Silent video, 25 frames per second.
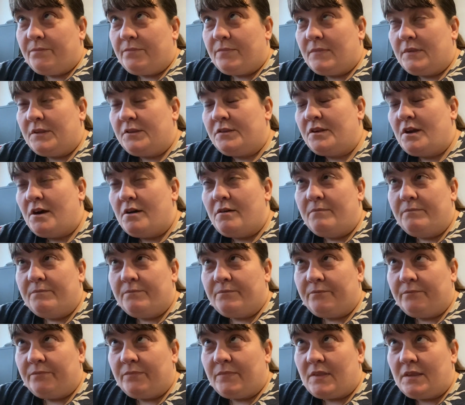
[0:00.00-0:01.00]
So
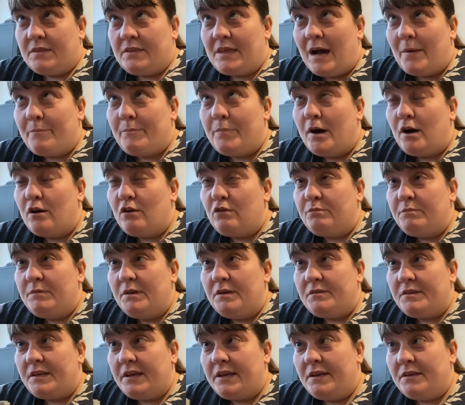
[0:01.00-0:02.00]
that bar of
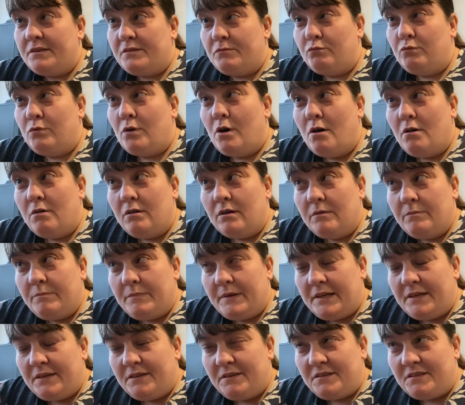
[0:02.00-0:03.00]
music is wrong
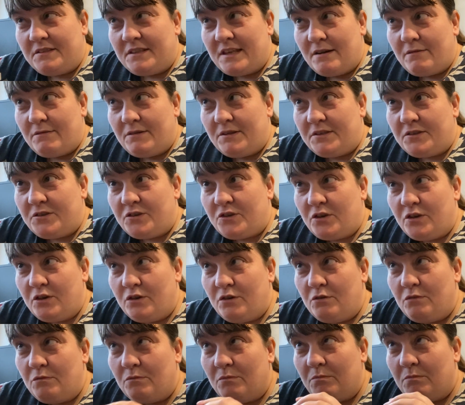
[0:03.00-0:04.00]
because there's
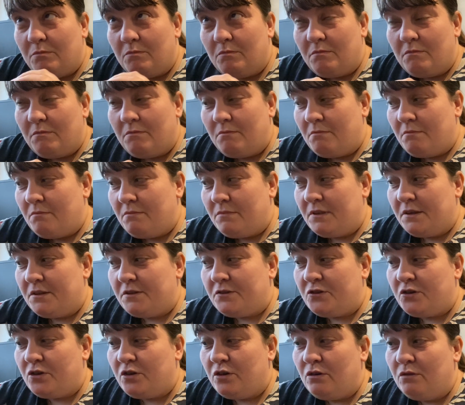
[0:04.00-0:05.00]
too
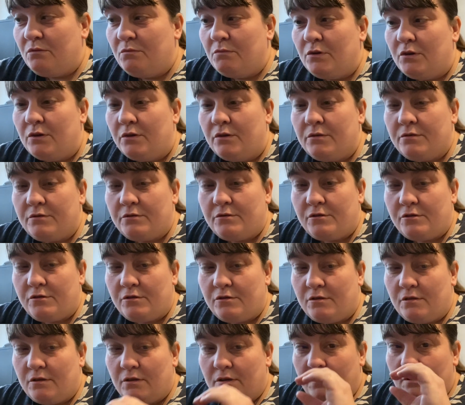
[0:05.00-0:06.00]

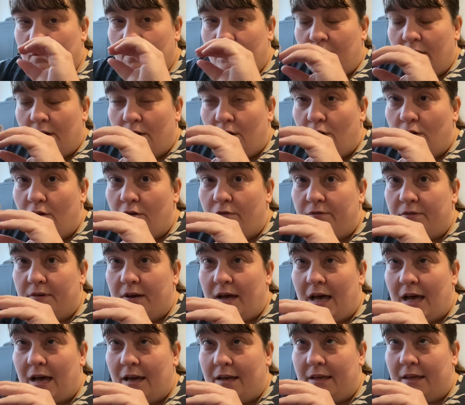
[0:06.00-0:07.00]
much
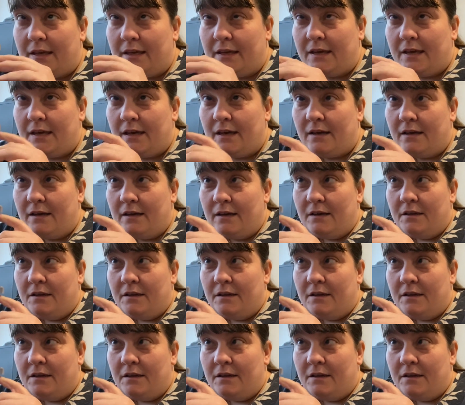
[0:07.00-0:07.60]
overhanging here.